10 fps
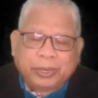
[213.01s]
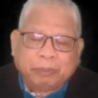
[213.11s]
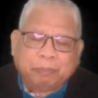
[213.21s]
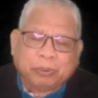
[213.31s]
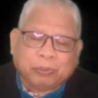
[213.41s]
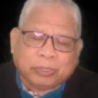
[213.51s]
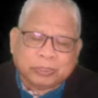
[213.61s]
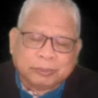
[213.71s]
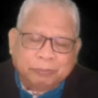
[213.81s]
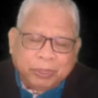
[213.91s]
What
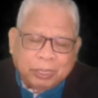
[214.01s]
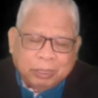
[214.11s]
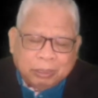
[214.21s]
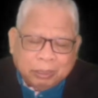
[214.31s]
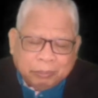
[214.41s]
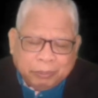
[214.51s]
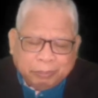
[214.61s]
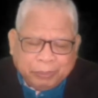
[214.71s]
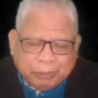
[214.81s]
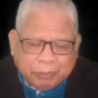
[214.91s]
happened was,
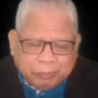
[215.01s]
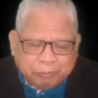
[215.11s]
people